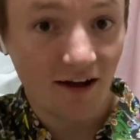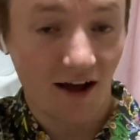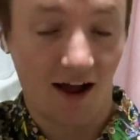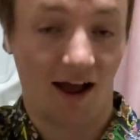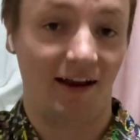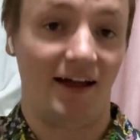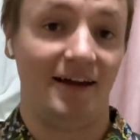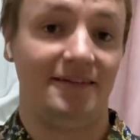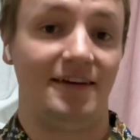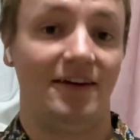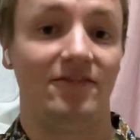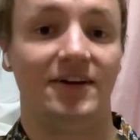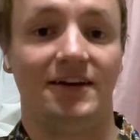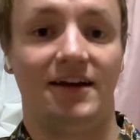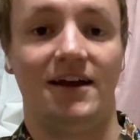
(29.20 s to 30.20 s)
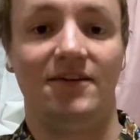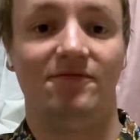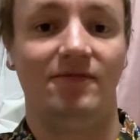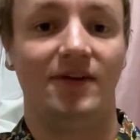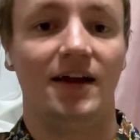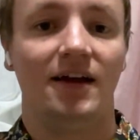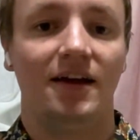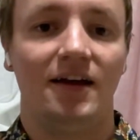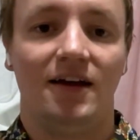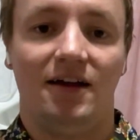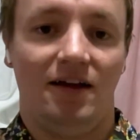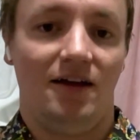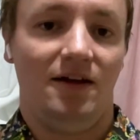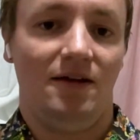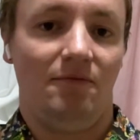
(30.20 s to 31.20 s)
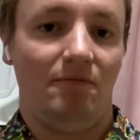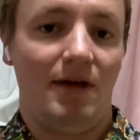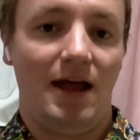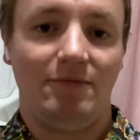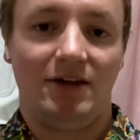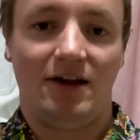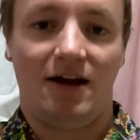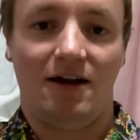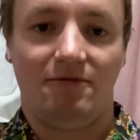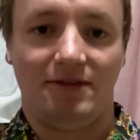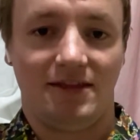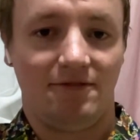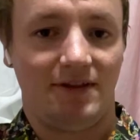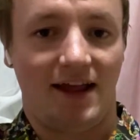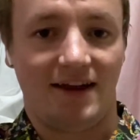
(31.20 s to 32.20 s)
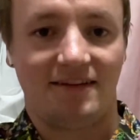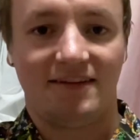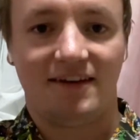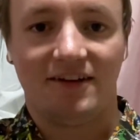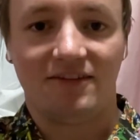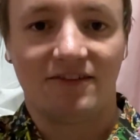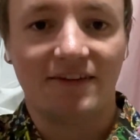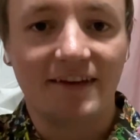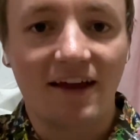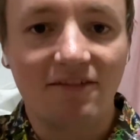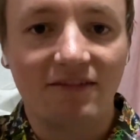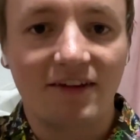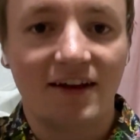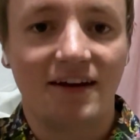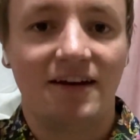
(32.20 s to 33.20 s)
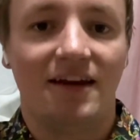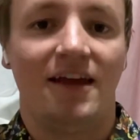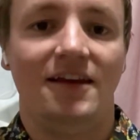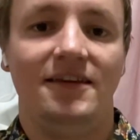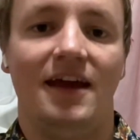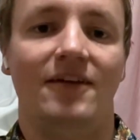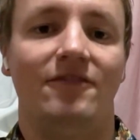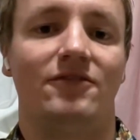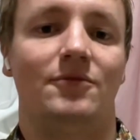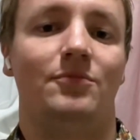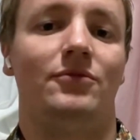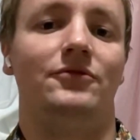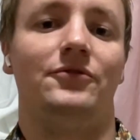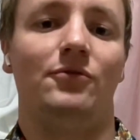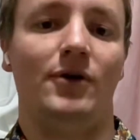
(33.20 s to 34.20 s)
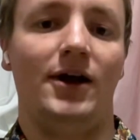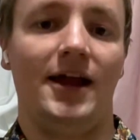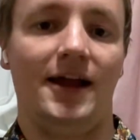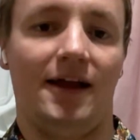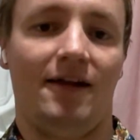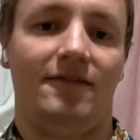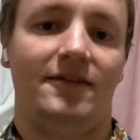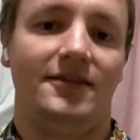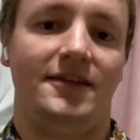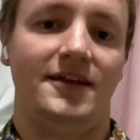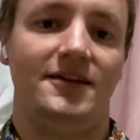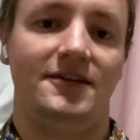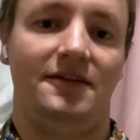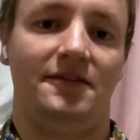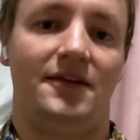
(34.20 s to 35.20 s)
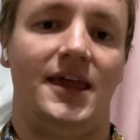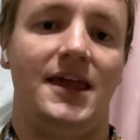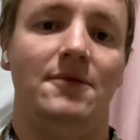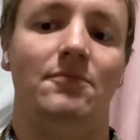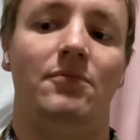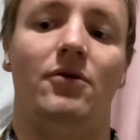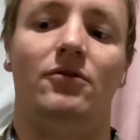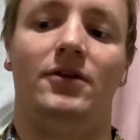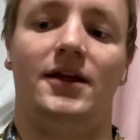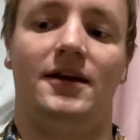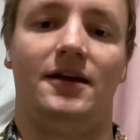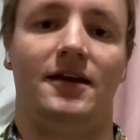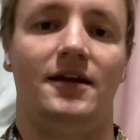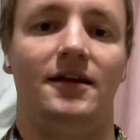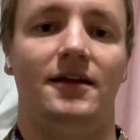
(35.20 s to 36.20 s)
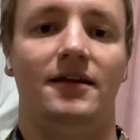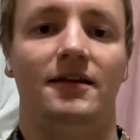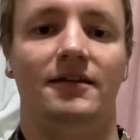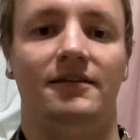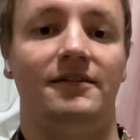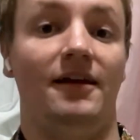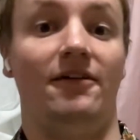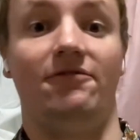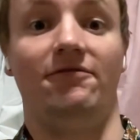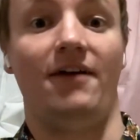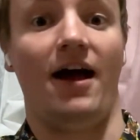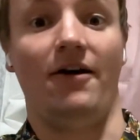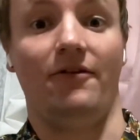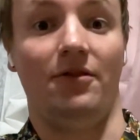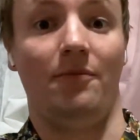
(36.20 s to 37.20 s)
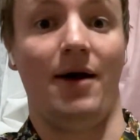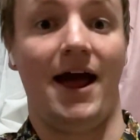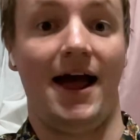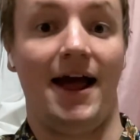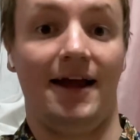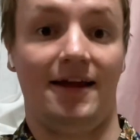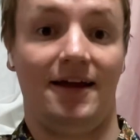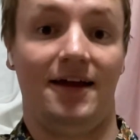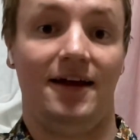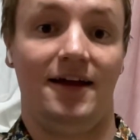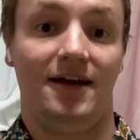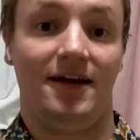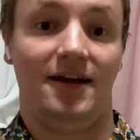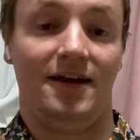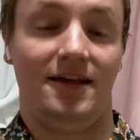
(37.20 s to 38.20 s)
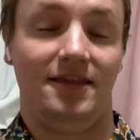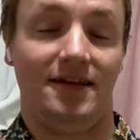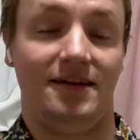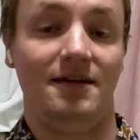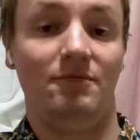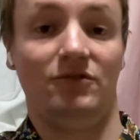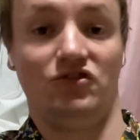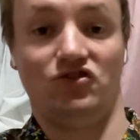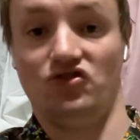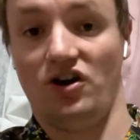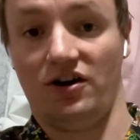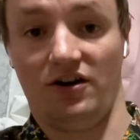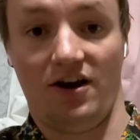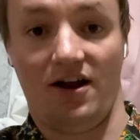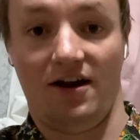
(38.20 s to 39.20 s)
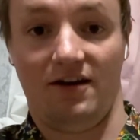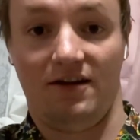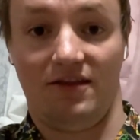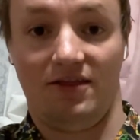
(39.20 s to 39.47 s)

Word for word: alas, every time Miami got within like six or seven. Denver pulled away. They just keep pulling stuff out of the bag. The team's juggernaut